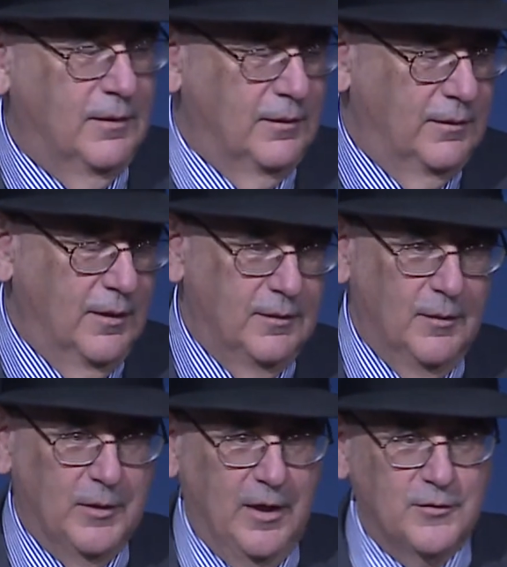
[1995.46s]
yeah,
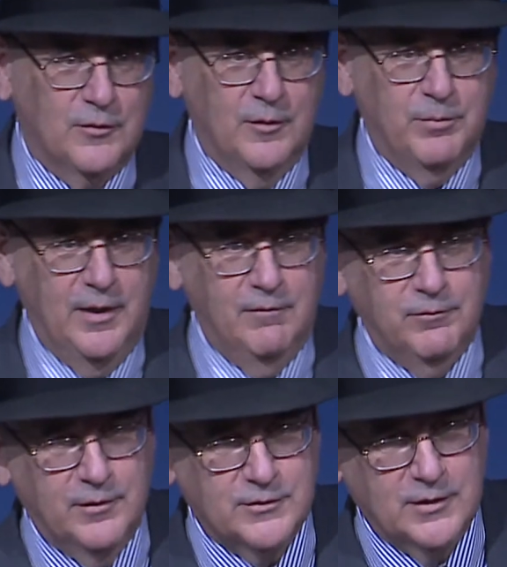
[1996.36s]
but how's it going to pay
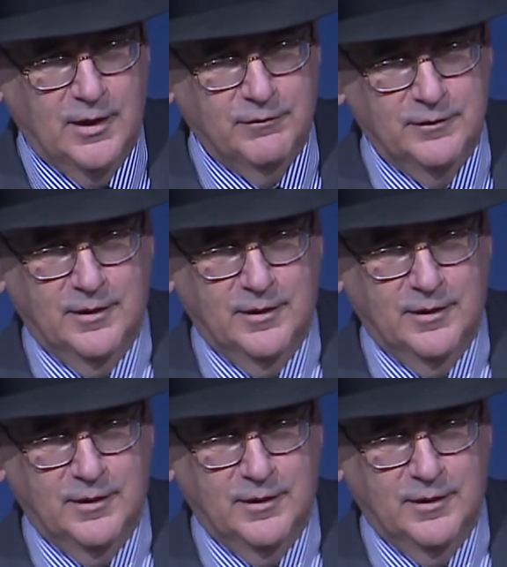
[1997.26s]
for itself?